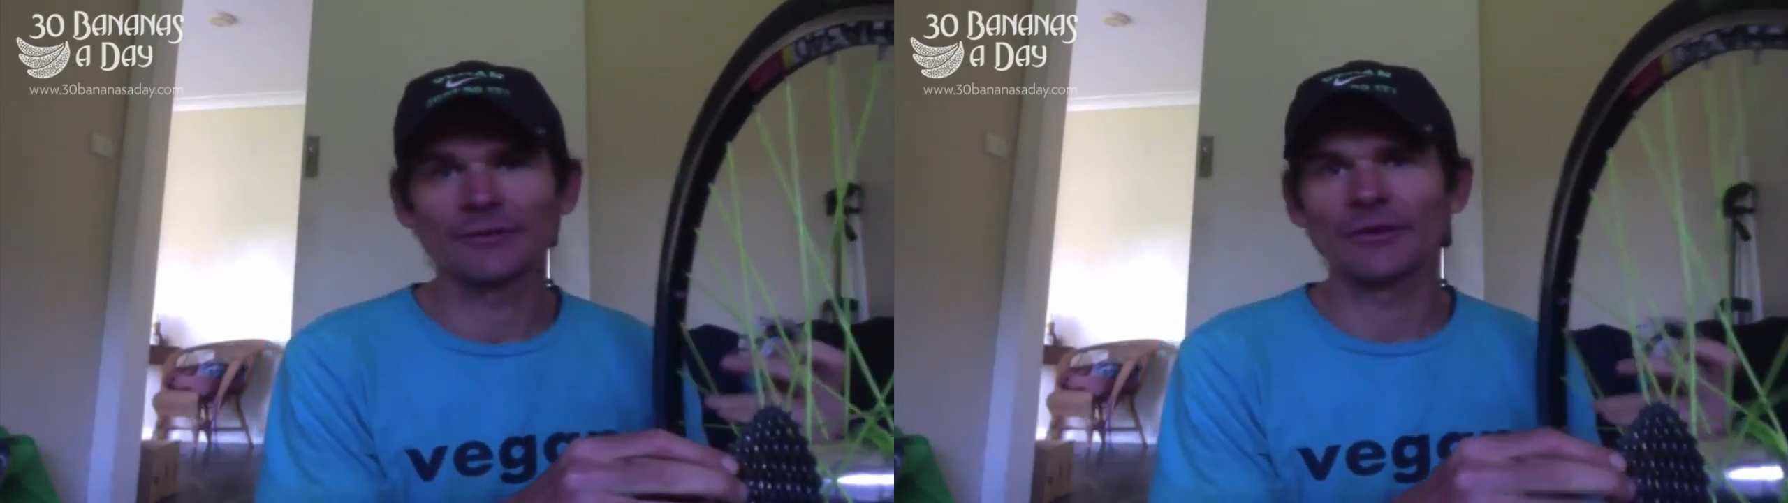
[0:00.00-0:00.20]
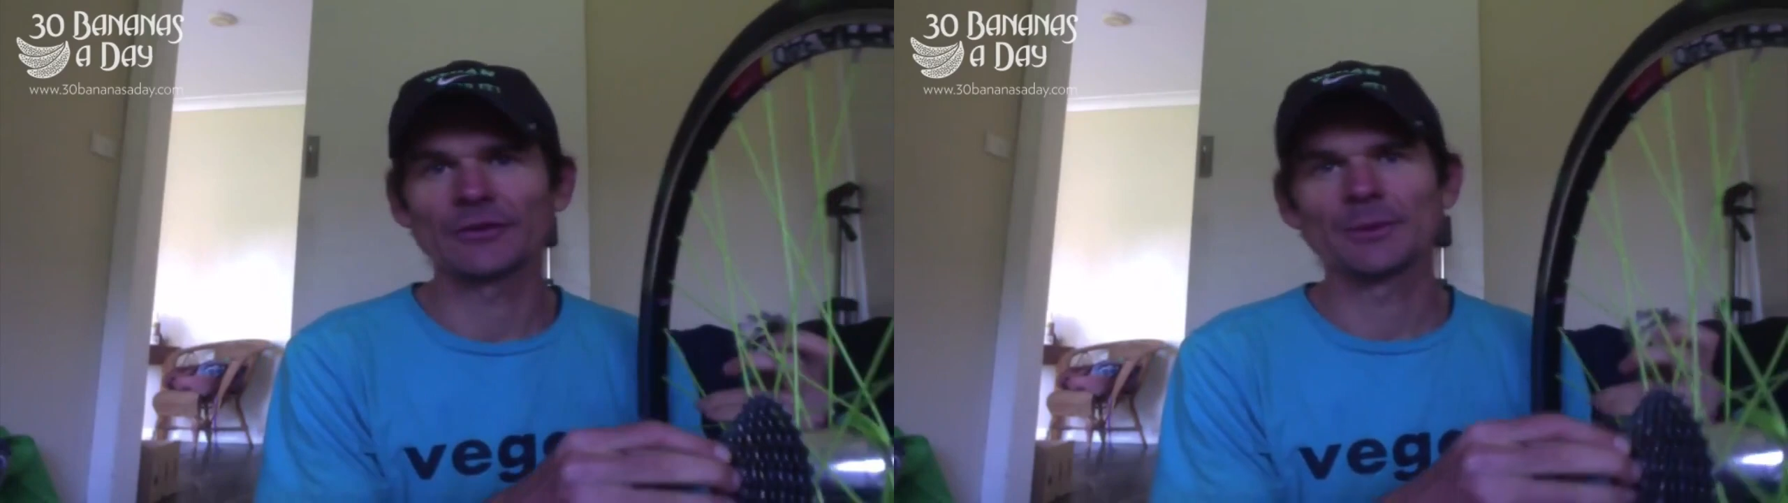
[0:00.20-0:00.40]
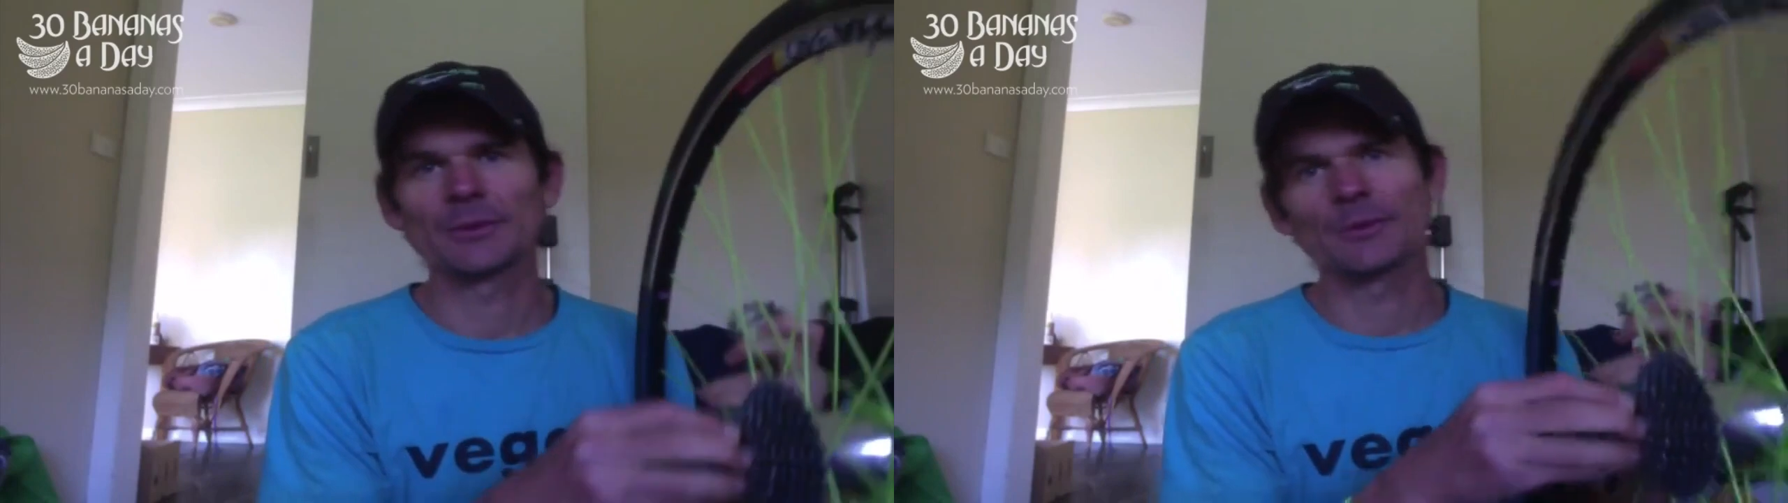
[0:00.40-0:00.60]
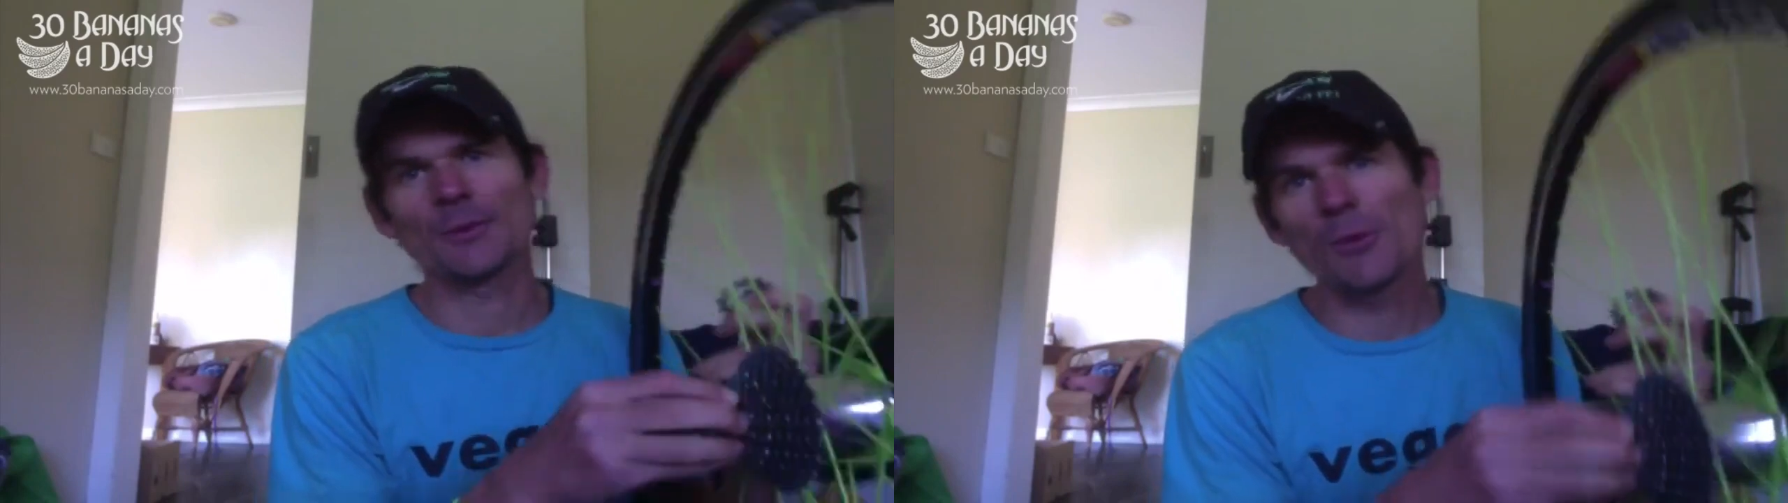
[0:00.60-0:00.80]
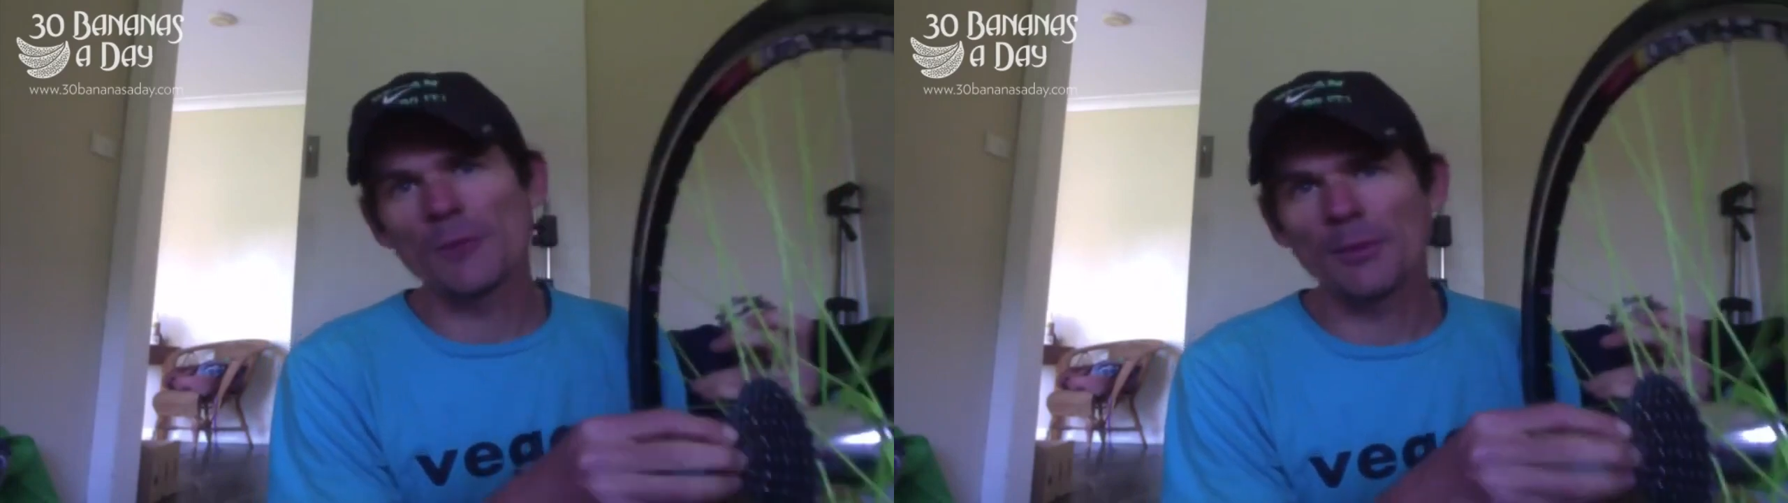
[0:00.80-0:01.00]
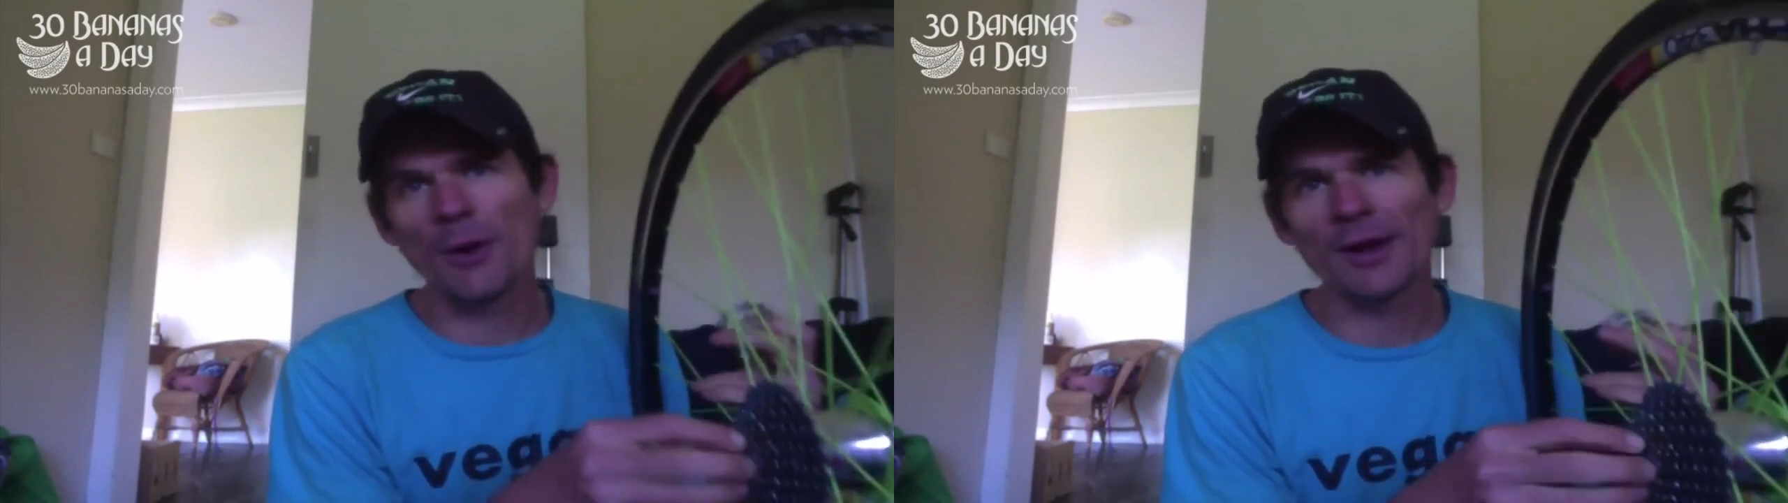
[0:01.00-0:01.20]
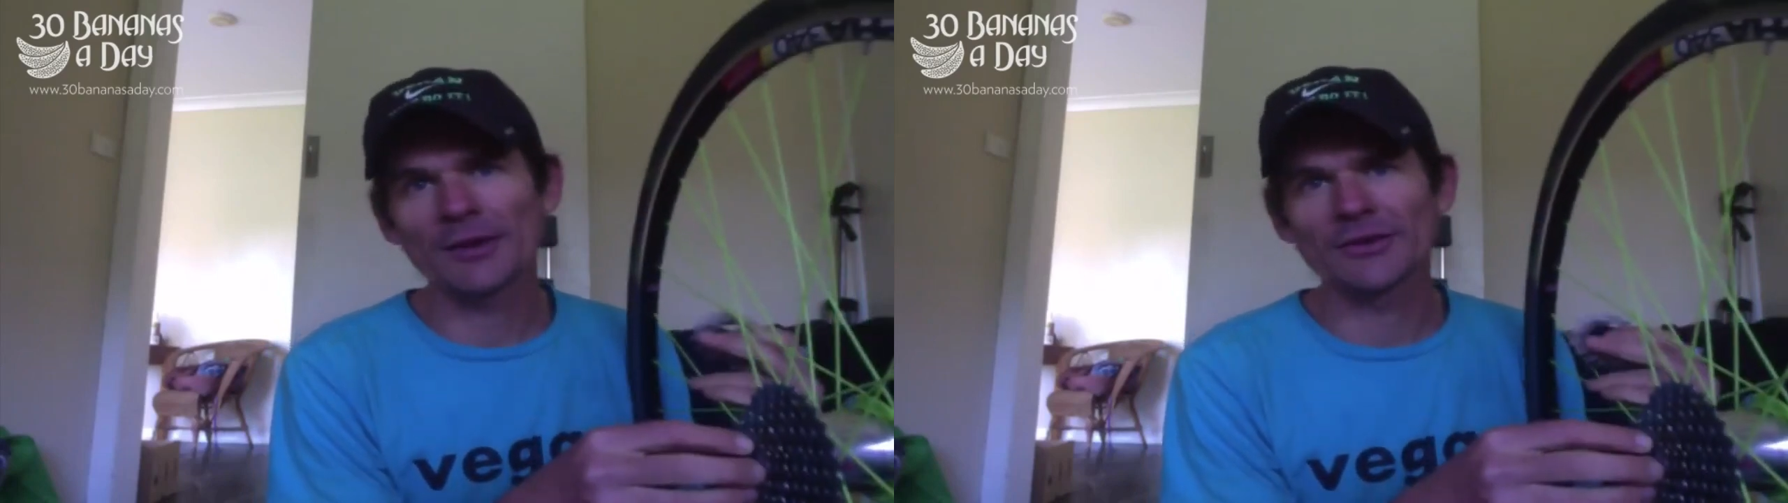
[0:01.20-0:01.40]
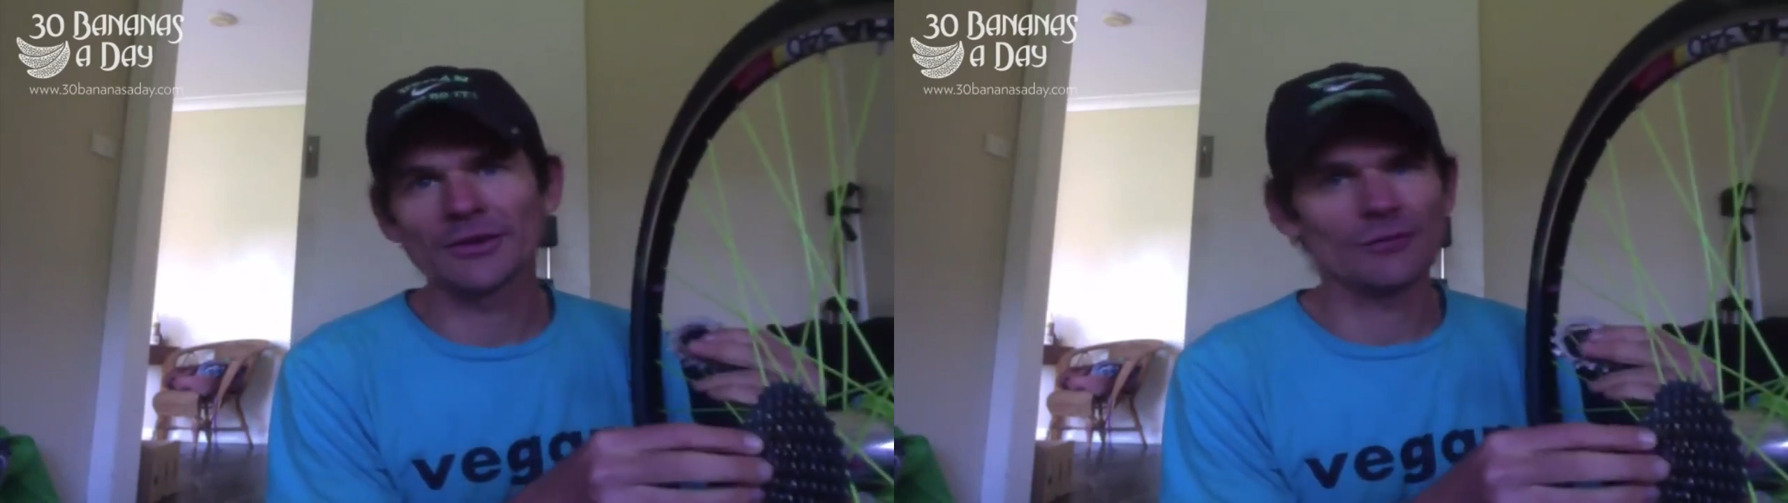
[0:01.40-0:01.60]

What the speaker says: fits me to all my bikes.